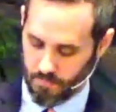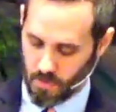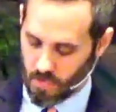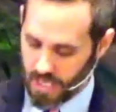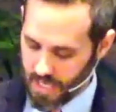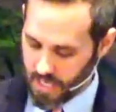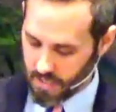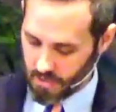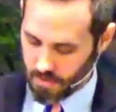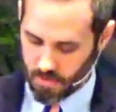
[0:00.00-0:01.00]
You
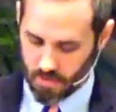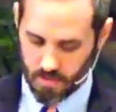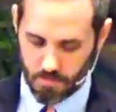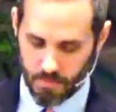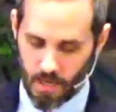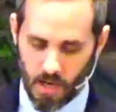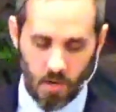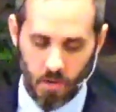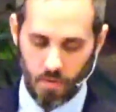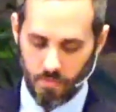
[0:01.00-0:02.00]
can't
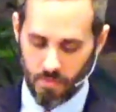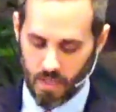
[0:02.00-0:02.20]
bow.